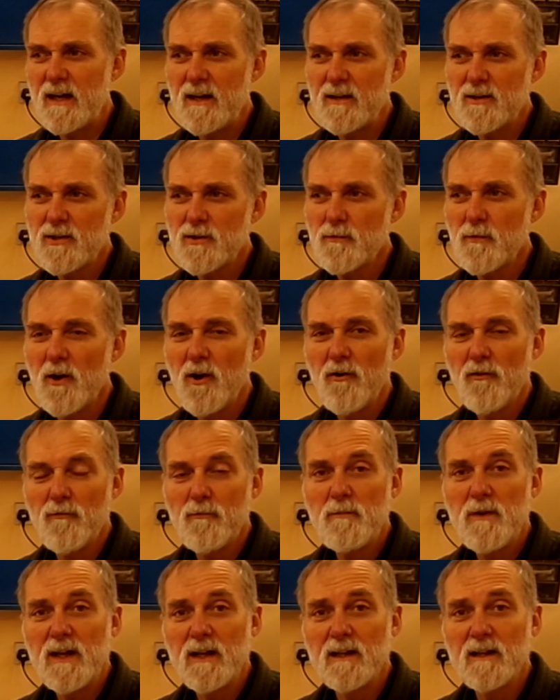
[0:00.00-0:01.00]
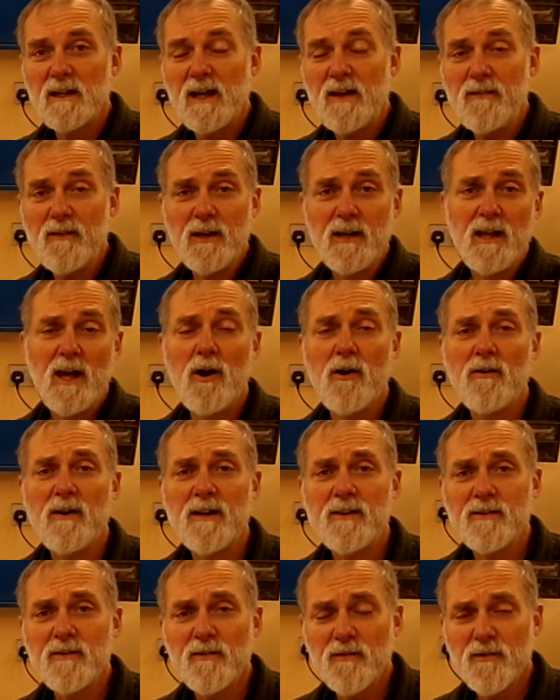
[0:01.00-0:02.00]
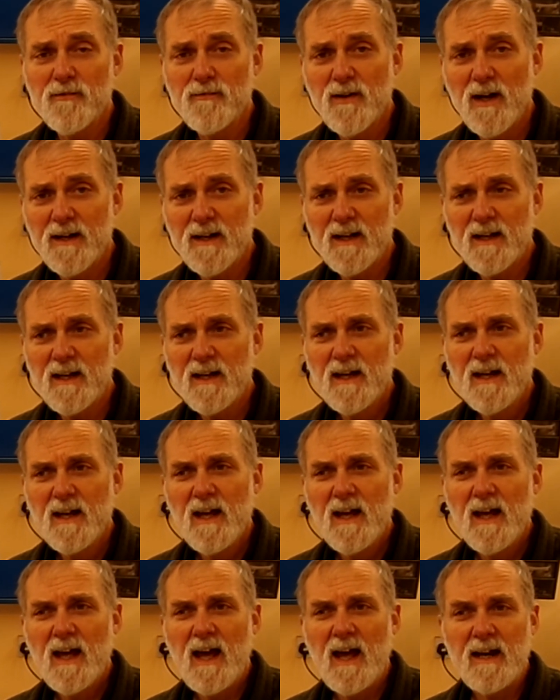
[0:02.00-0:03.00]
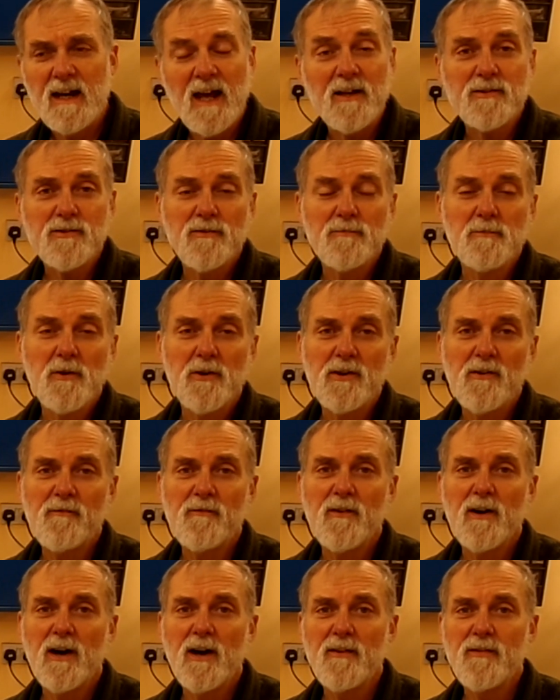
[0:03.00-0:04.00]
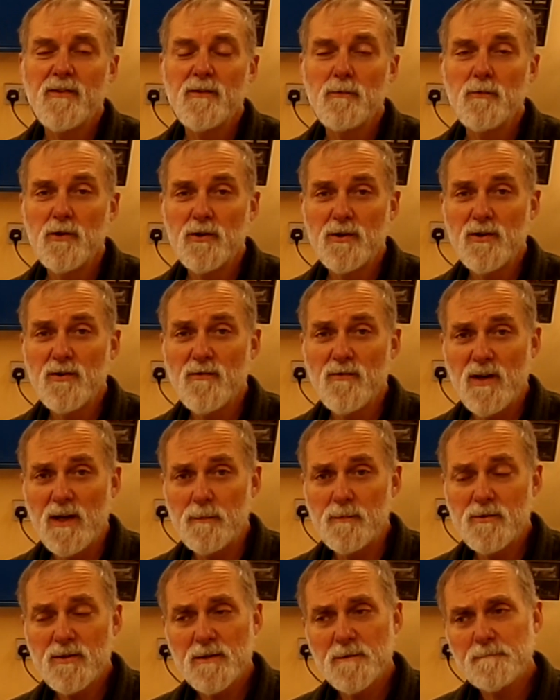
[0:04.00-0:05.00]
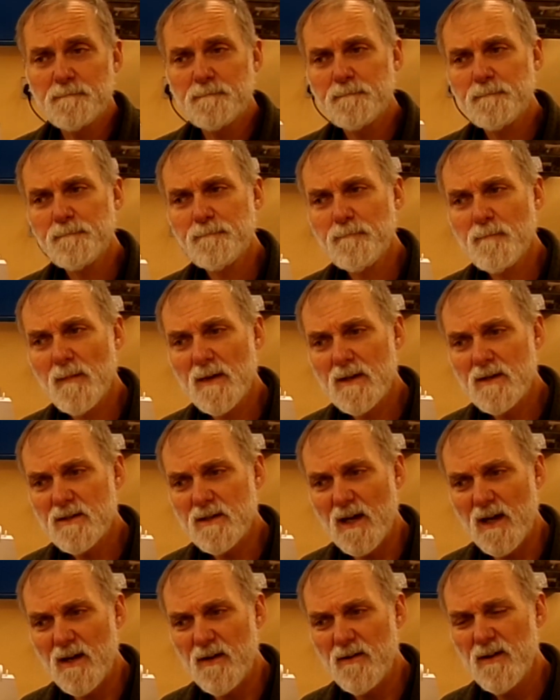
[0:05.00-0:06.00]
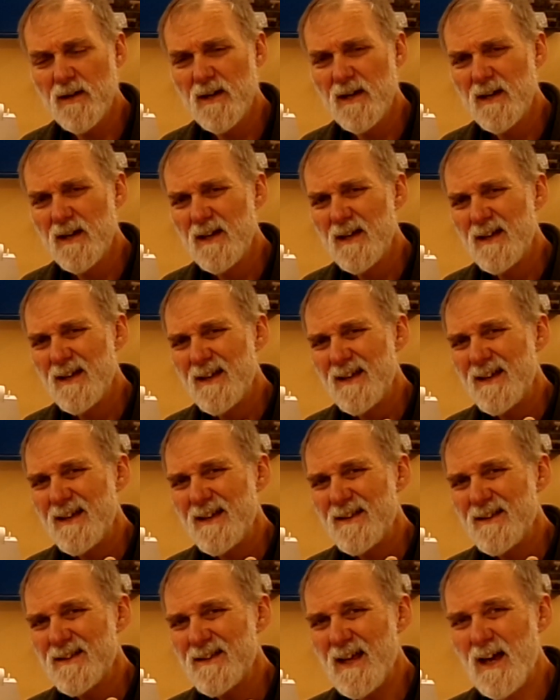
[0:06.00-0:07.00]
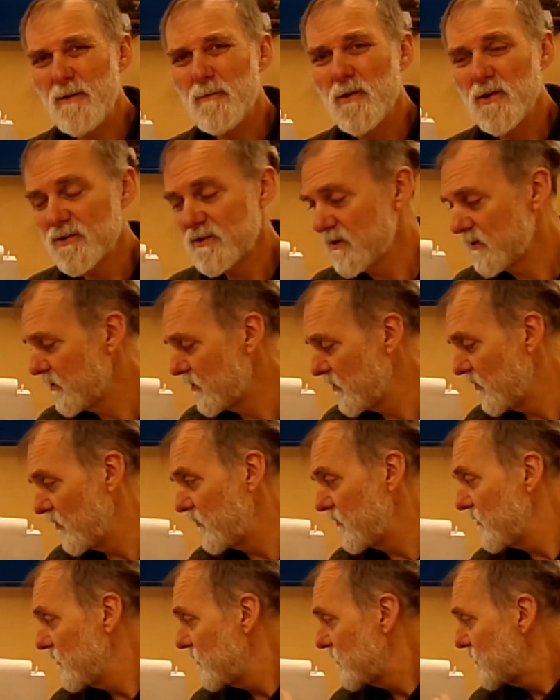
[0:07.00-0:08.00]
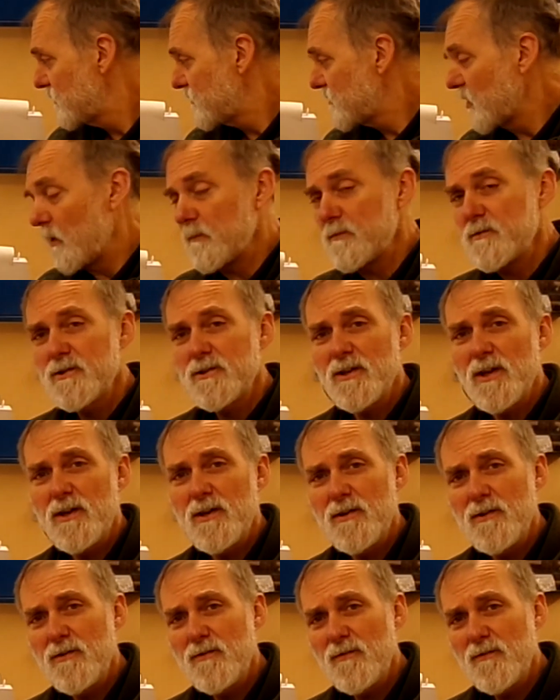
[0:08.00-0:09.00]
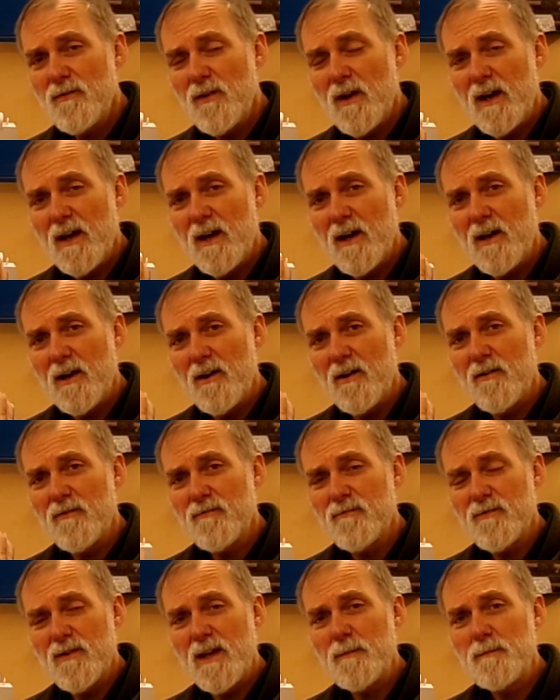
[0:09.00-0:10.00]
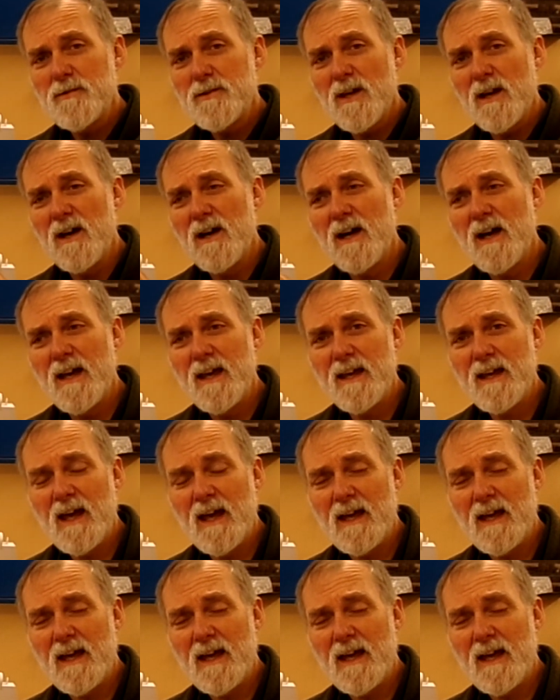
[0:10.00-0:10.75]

12 mil at the lower end of the rudder and had to have modified the wooden ribs. So that wasn't good. The top 2 ribs I